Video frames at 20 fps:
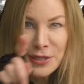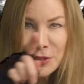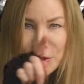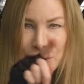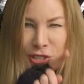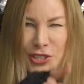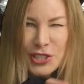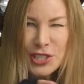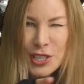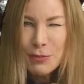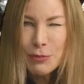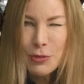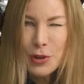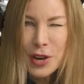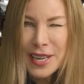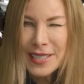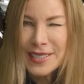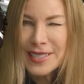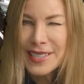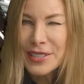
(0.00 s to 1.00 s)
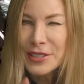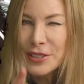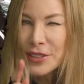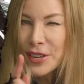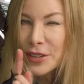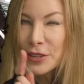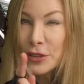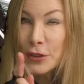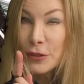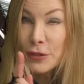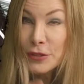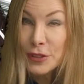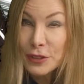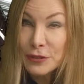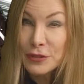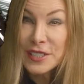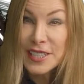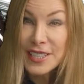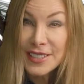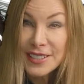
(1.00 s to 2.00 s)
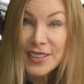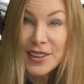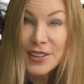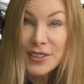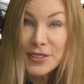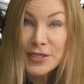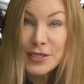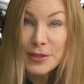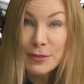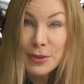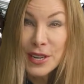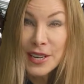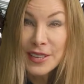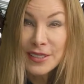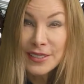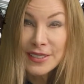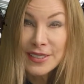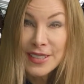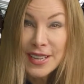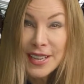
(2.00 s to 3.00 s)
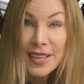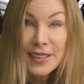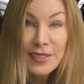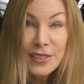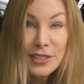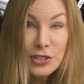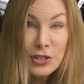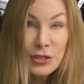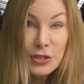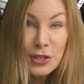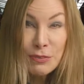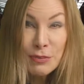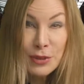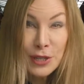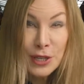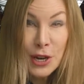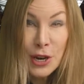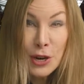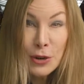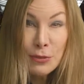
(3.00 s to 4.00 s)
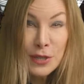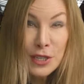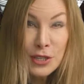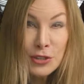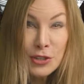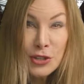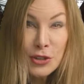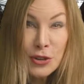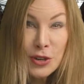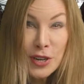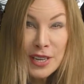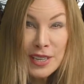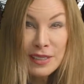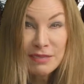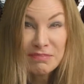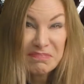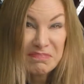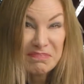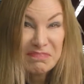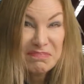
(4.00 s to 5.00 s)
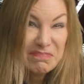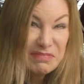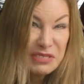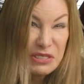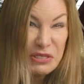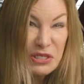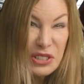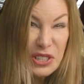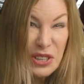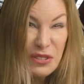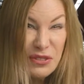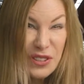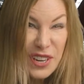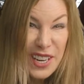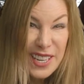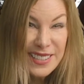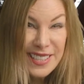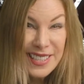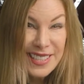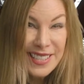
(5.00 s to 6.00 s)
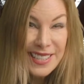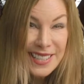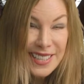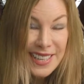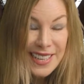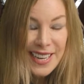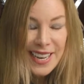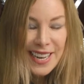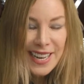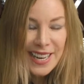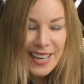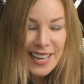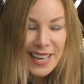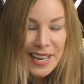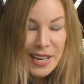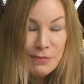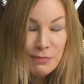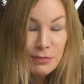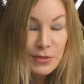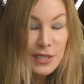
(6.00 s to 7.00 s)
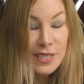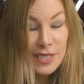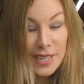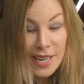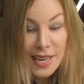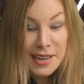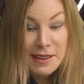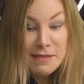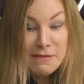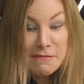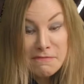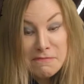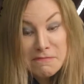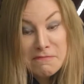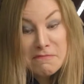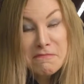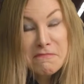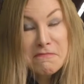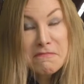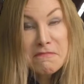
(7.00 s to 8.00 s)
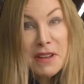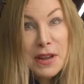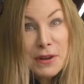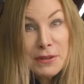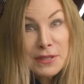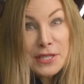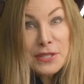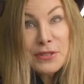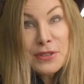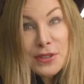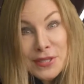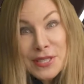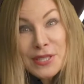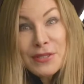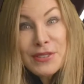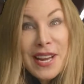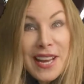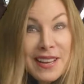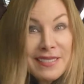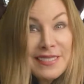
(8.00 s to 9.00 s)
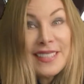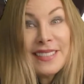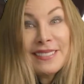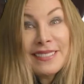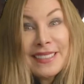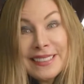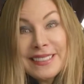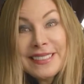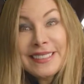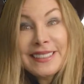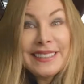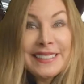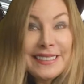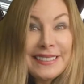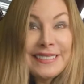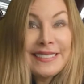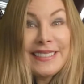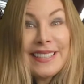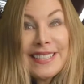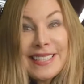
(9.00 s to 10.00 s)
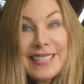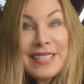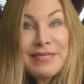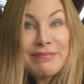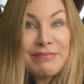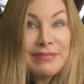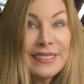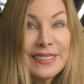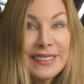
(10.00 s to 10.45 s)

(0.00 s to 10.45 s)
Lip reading: those cheap wines that are under $15 a bottle that you can bring home and enjoy and fool your friends. Today, I was in Grocery Outlet like I always am,